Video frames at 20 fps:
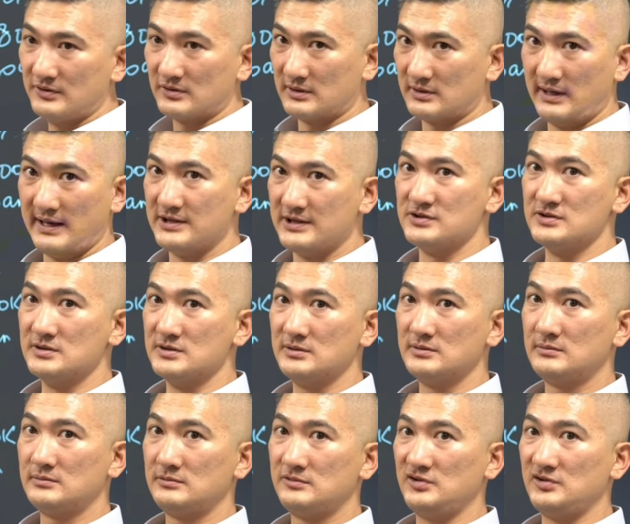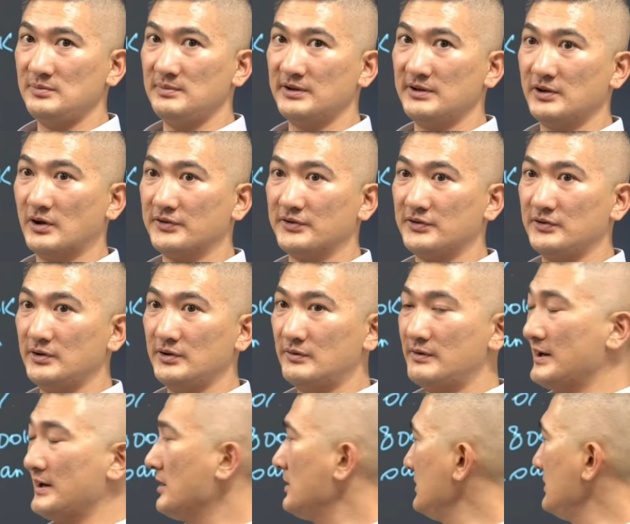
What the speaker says: not going to lend you $2 million to do the reno,